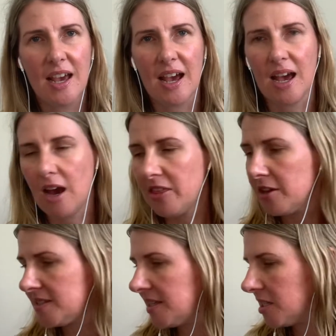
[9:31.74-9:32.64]
I think
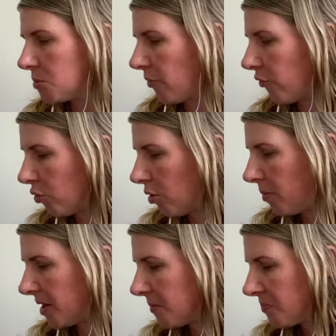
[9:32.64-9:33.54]
I've said this before,
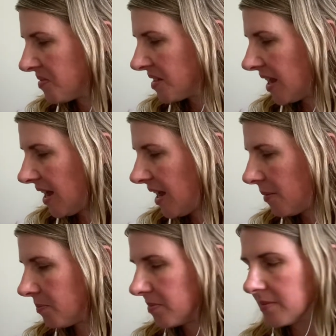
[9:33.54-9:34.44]
but
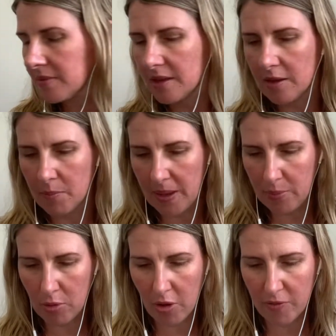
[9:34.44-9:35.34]

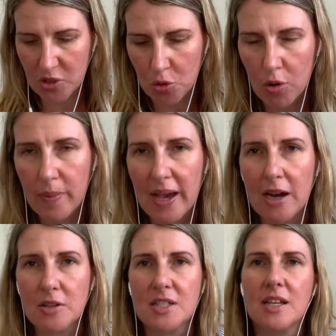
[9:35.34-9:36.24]
people often talk
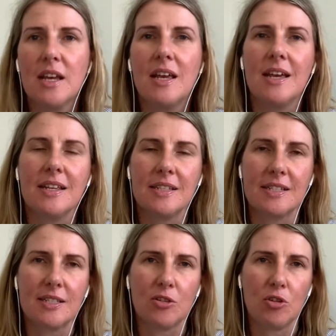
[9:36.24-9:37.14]
about
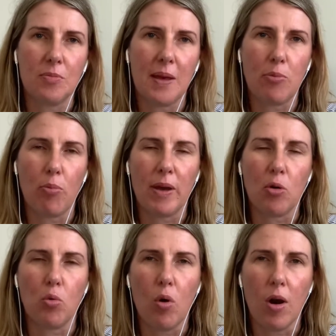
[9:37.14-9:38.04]
certain people being a
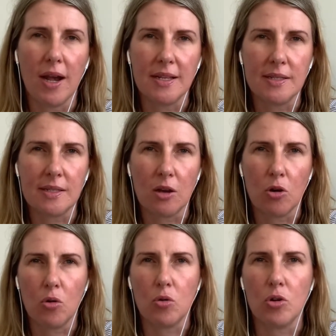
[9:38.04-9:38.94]
wise
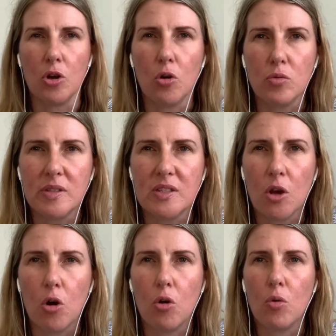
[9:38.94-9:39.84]
soul or an old
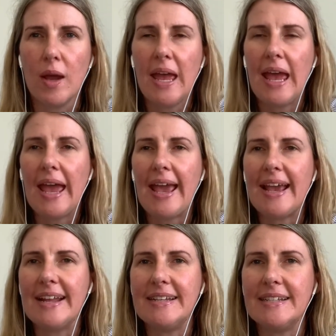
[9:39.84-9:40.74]
soul,
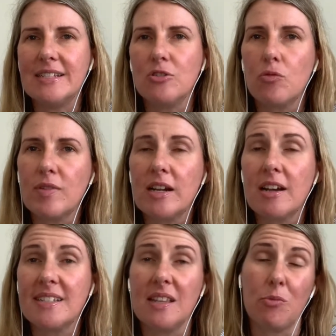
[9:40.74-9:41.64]
and not
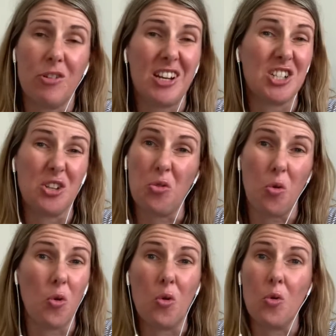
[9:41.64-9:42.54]
realizing that we're actually
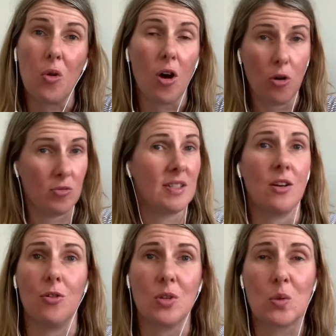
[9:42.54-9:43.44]
all old
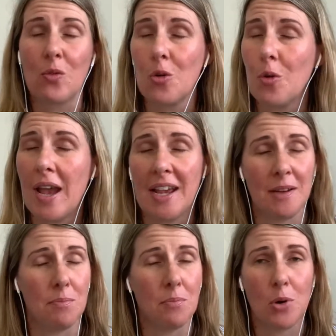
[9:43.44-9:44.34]
souls. We've all
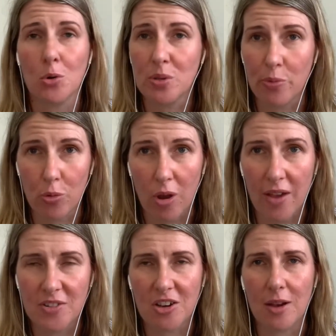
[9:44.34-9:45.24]
had multiple
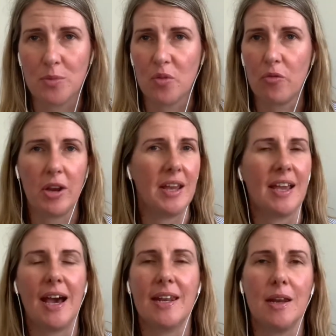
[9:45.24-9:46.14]
lifetimes. We've
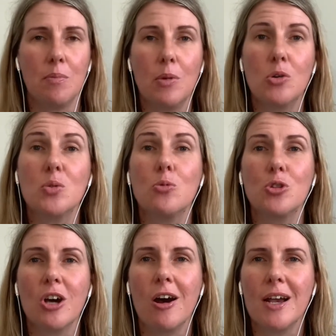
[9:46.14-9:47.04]
reincarnated multiple
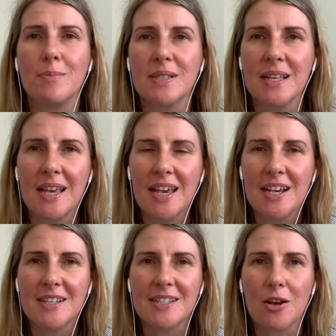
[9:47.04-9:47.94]
times.
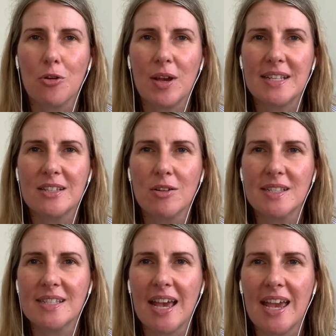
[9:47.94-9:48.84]
So it's not
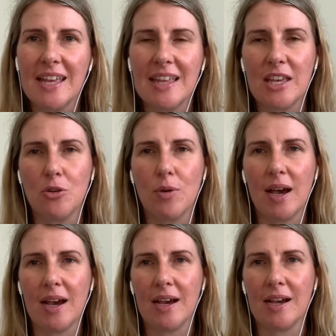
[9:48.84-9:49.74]
saying that you
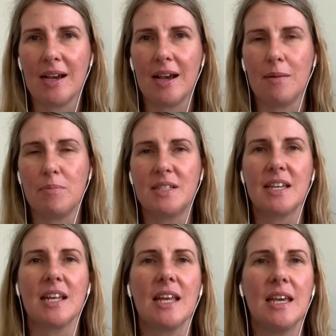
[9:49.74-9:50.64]
are
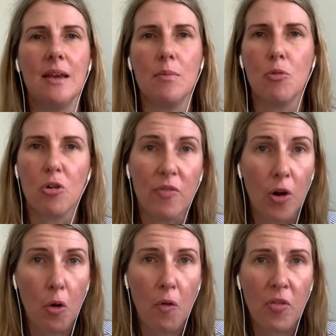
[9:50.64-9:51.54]
particularly more
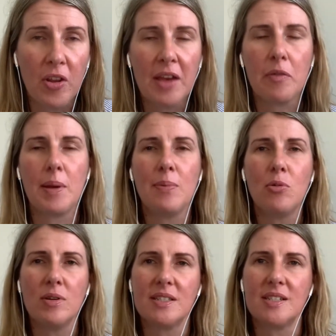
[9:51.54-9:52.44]
evolved than other
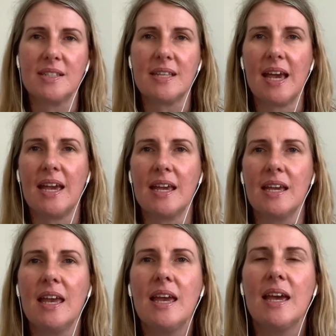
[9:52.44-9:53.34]
people. It's just saying
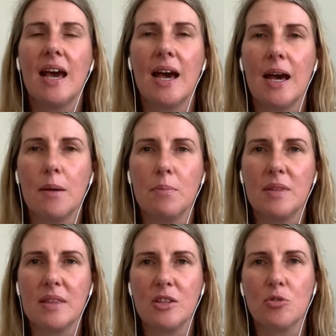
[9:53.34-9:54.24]

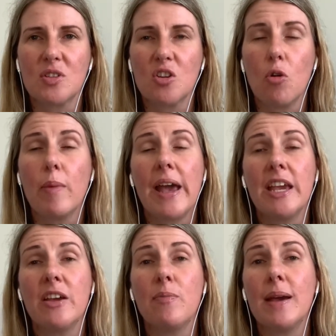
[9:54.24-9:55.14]
your soul may
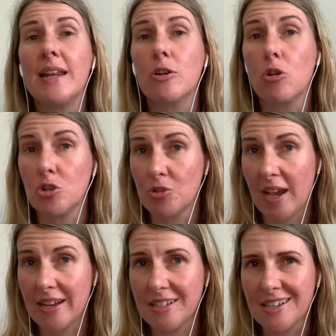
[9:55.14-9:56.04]
have made a
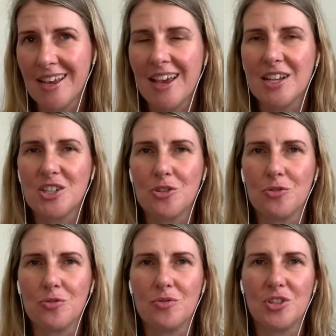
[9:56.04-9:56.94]
contract
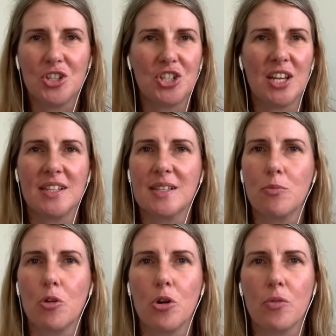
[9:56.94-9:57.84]
to share some
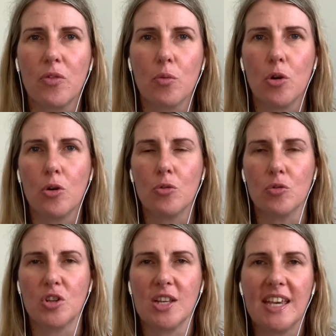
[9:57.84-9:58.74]
work with the world
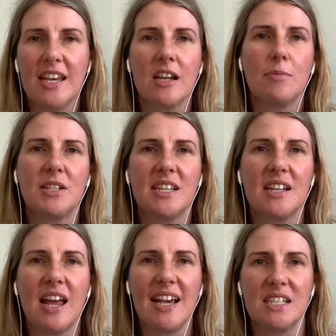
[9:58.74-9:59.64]
or to heal a
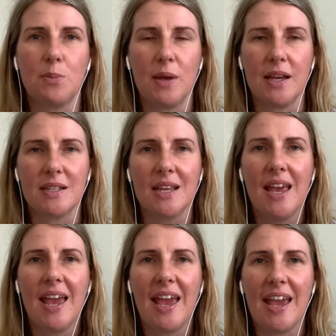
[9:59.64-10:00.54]
particular aspect,
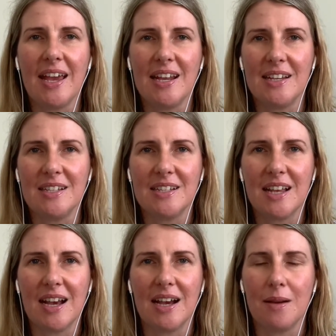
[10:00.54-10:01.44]
and
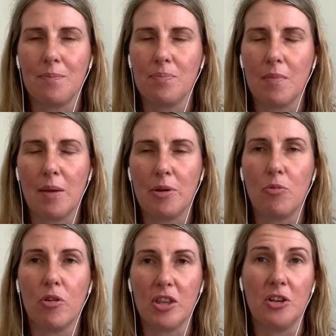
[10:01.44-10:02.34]
maybe
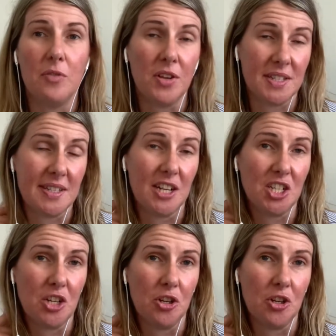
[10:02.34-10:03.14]
what the universe is nudging you to